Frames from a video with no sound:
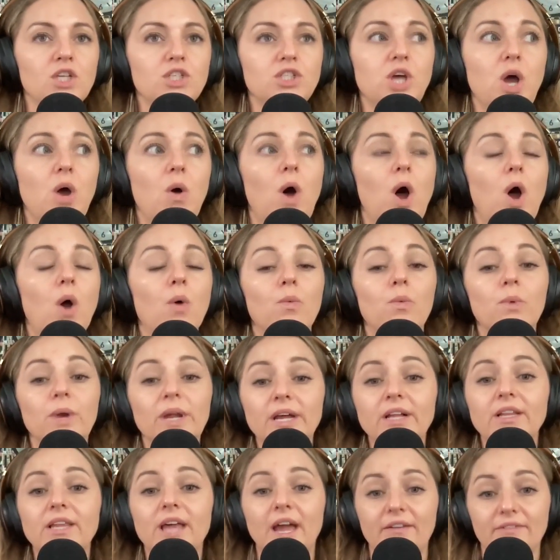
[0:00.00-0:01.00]
So a
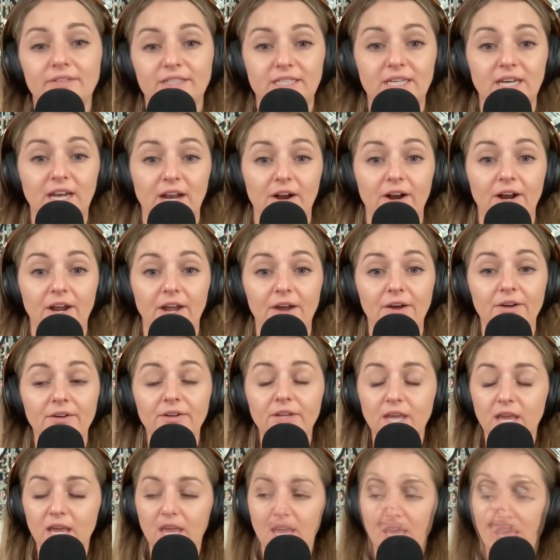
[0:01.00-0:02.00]
real life
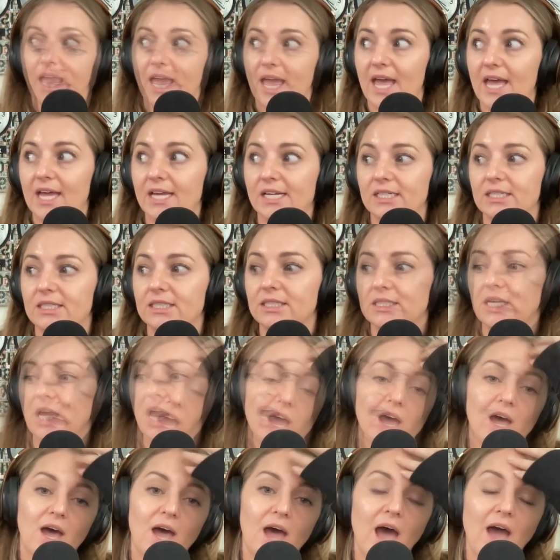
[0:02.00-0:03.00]
scenario is
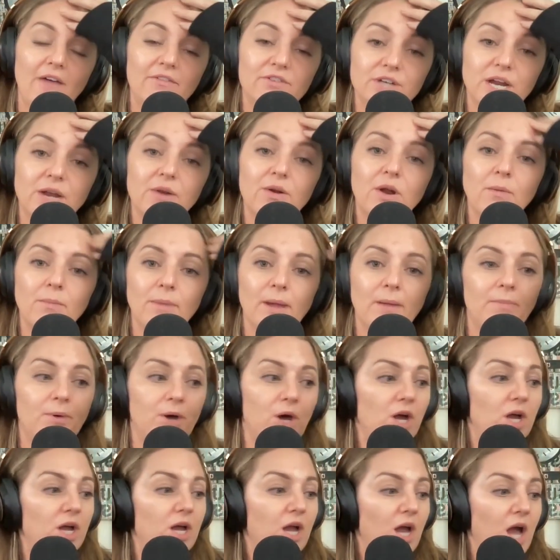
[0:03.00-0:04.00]
after I wrote my
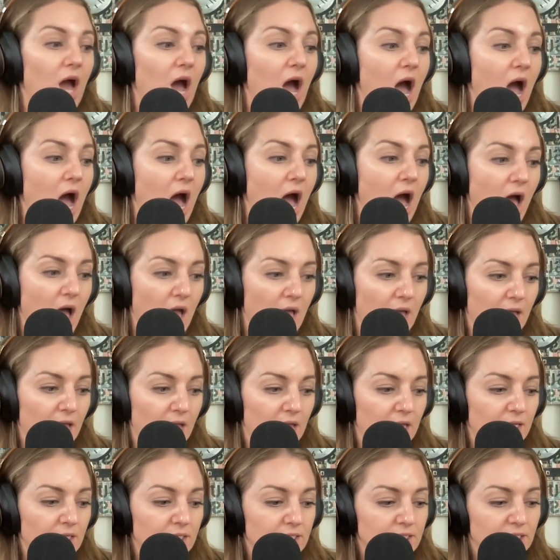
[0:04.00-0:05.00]
book,
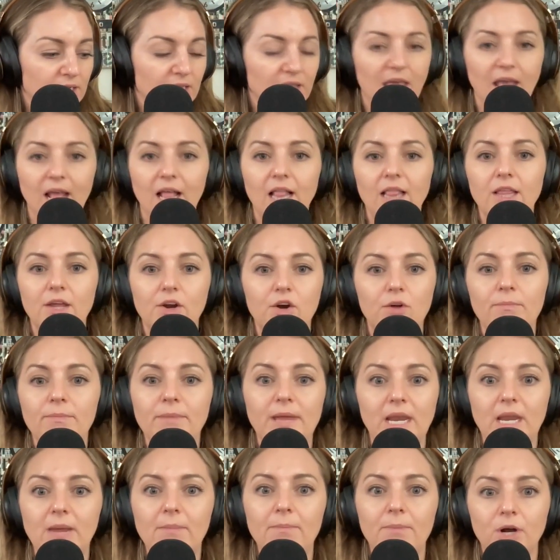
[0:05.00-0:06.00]
I did like a little
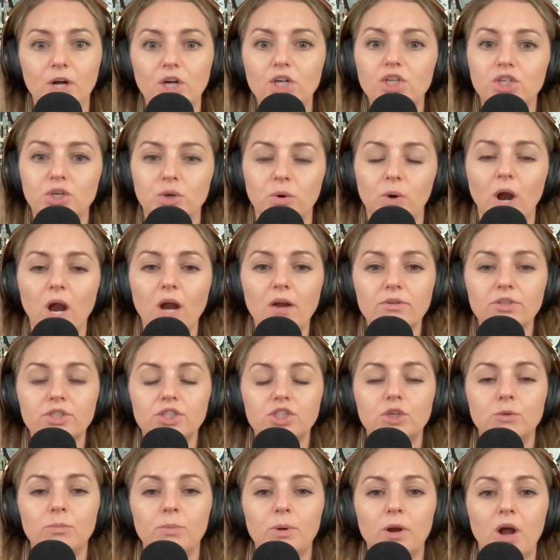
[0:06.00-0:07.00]
mini book tour,
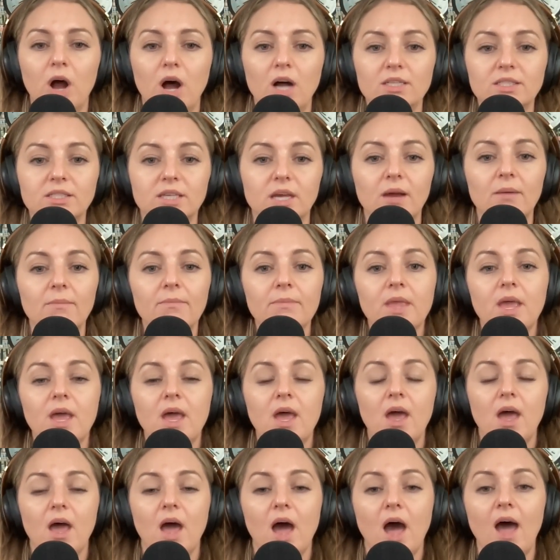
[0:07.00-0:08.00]
super awesome.
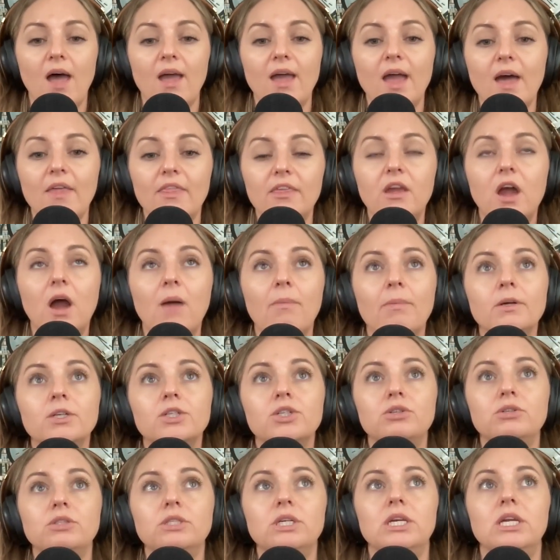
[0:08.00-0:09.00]
I had the
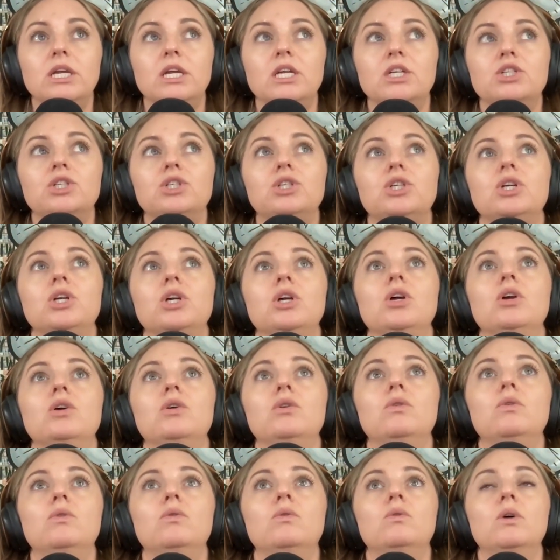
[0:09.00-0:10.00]
opportunity
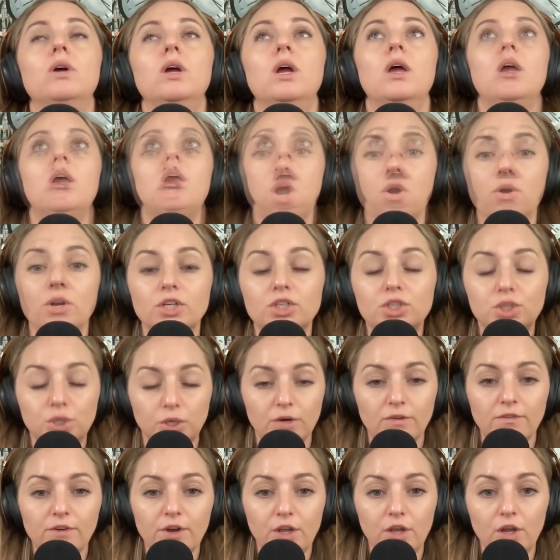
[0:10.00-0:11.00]
to go to
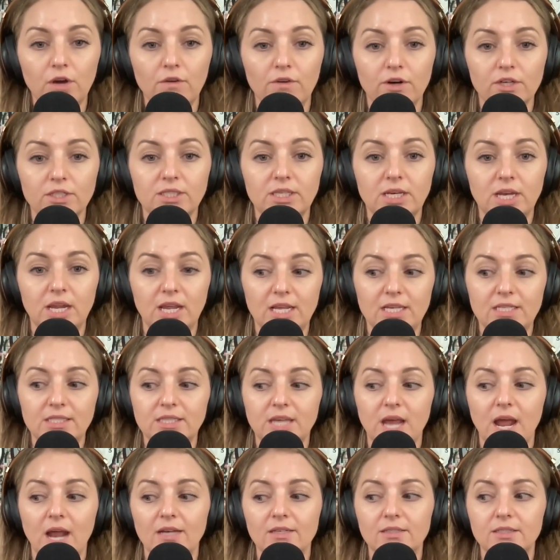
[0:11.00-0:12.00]
2 different
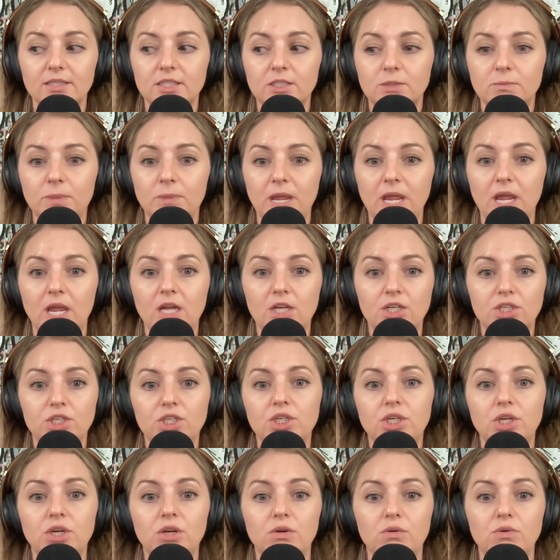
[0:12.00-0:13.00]
universities and speak
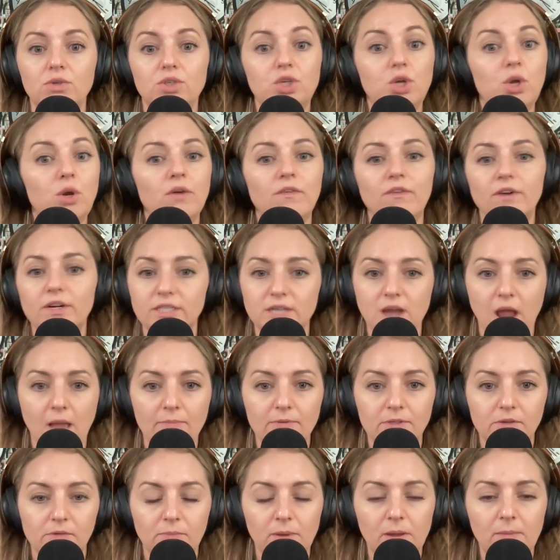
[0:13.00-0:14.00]
to 2 different
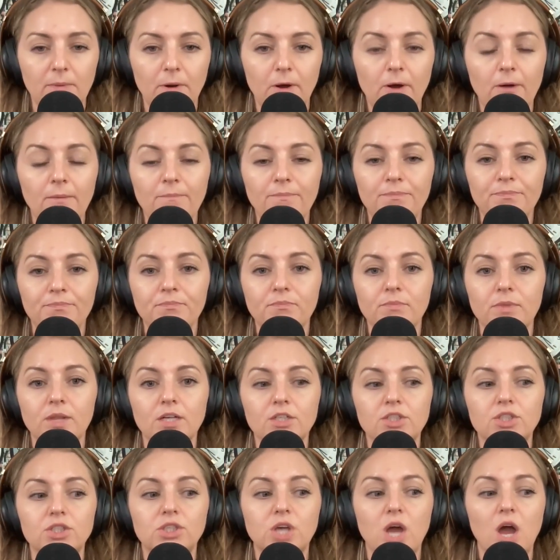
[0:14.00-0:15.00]
types of people.
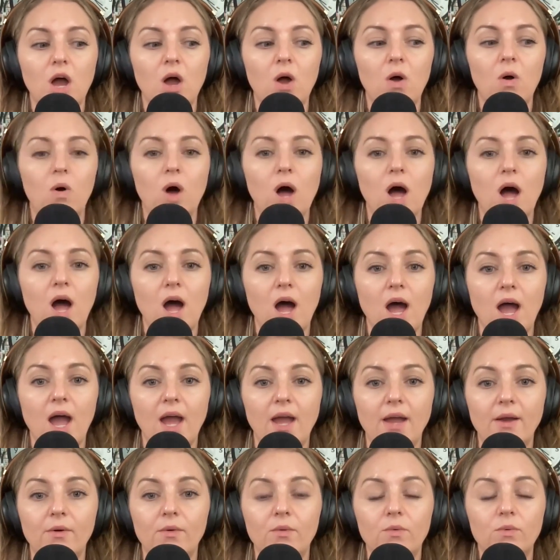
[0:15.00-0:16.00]
So
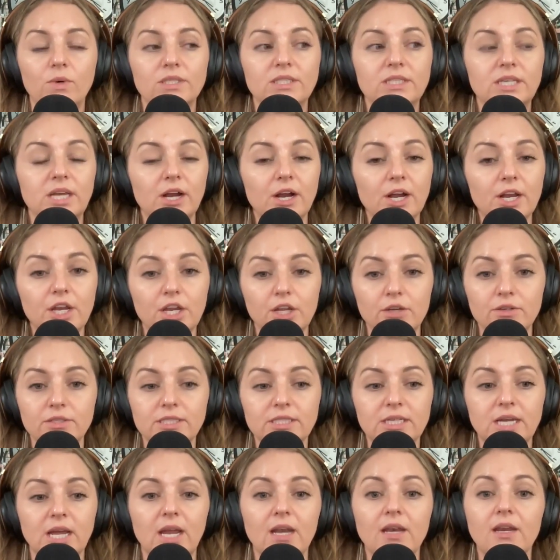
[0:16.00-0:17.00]
I was here in
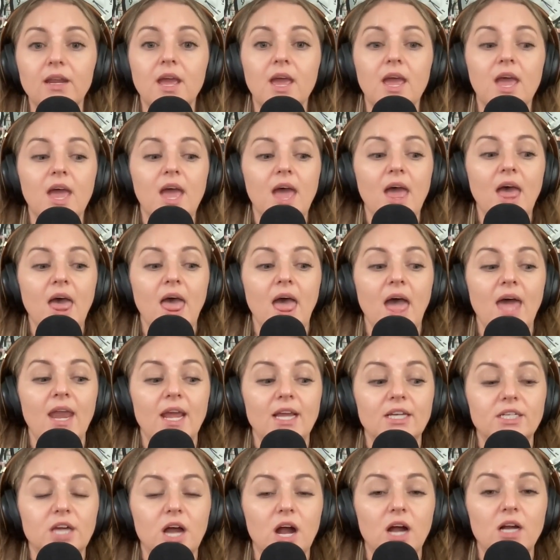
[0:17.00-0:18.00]
Houston and
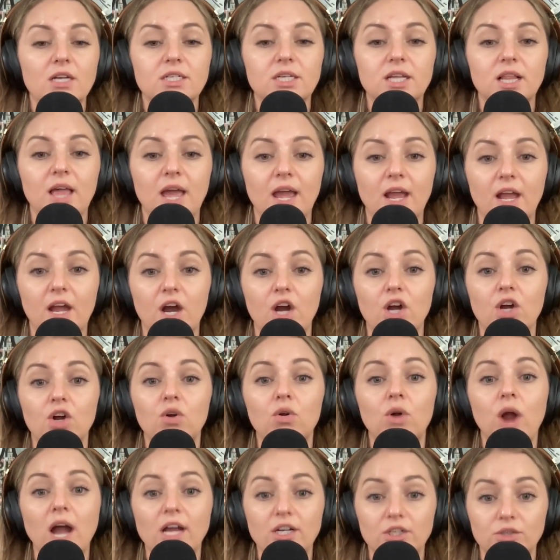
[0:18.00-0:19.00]
I talked to like a
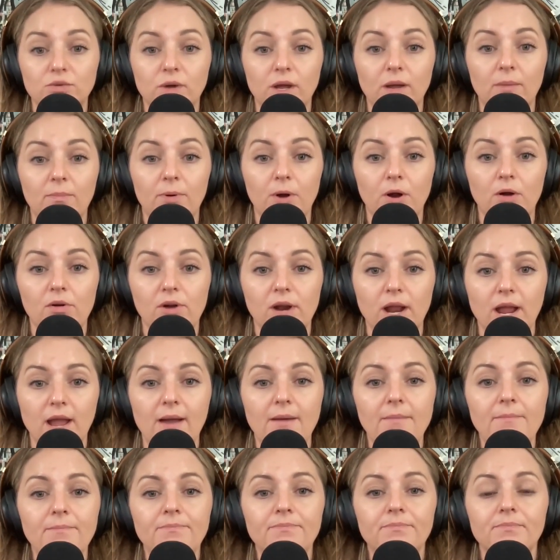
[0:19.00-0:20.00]
graduate
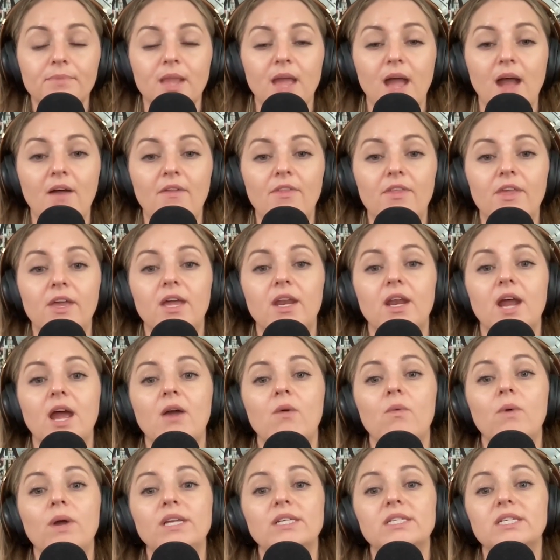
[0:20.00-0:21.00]
program. And then
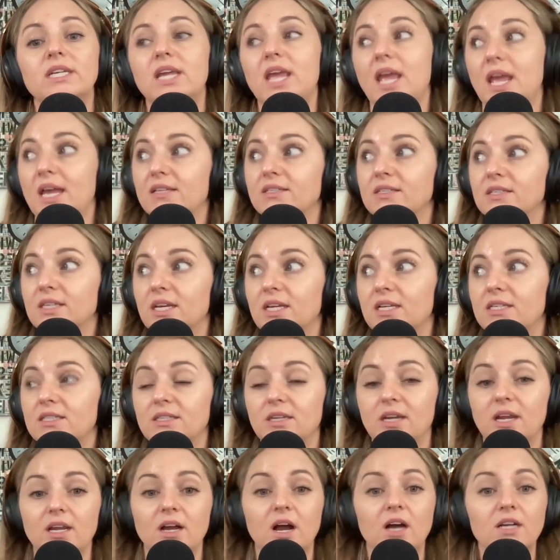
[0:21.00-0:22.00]
I went to Kansas
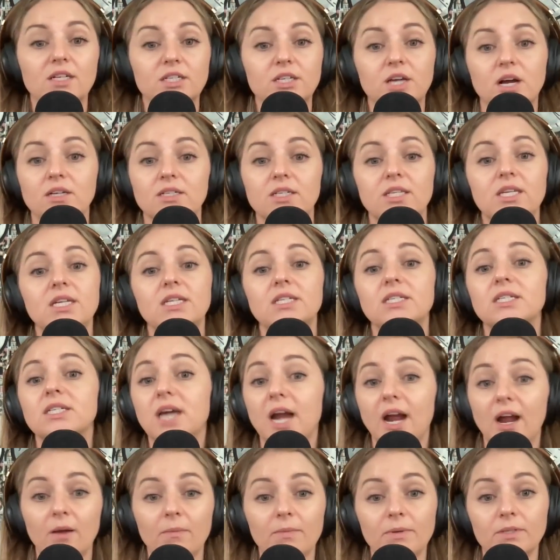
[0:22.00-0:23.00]
and I got to talk to the
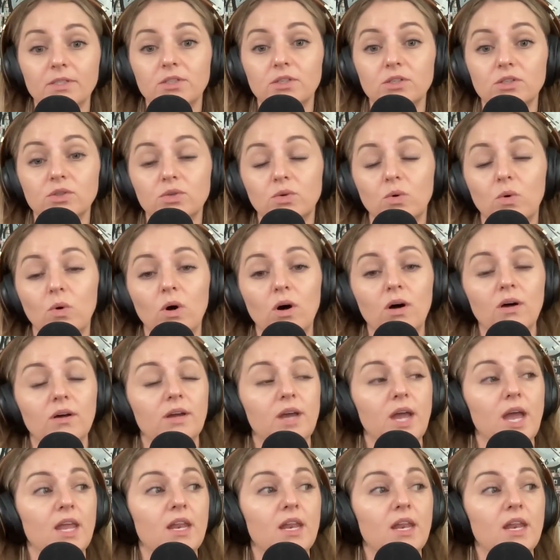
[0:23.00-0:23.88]
entire business school.